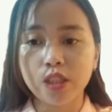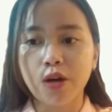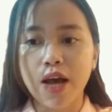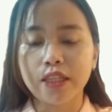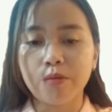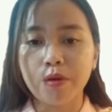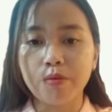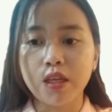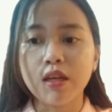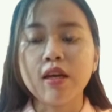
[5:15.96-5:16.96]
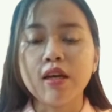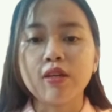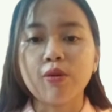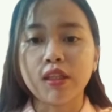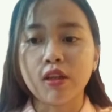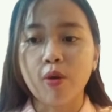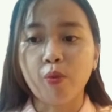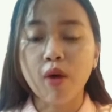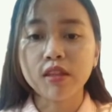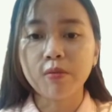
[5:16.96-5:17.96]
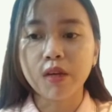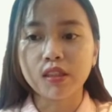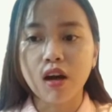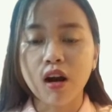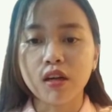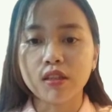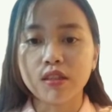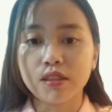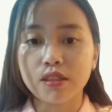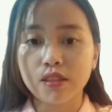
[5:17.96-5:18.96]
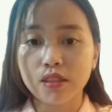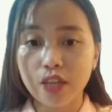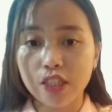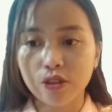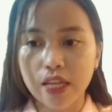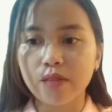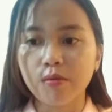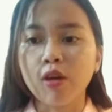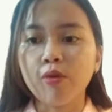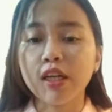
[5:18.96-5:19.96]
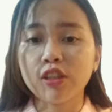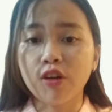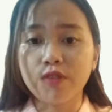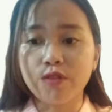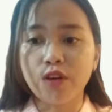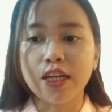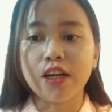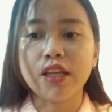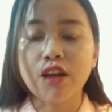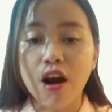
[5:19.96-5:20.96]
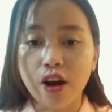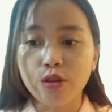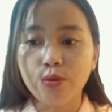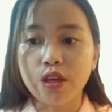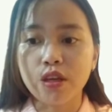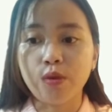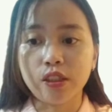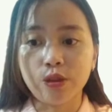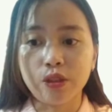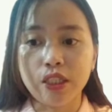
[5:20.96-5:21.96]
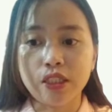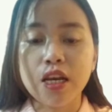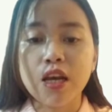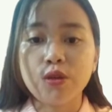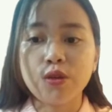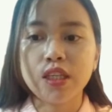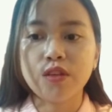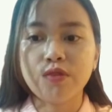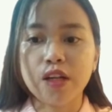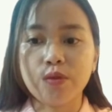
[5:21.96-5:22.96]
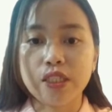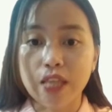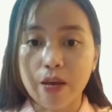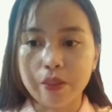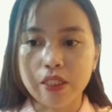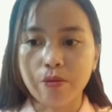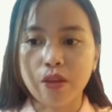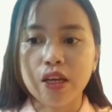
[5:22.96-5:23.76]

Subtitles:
450, quantity of 1 plus R raised to 10. We are solving for the rate R. We will do this using the following steps.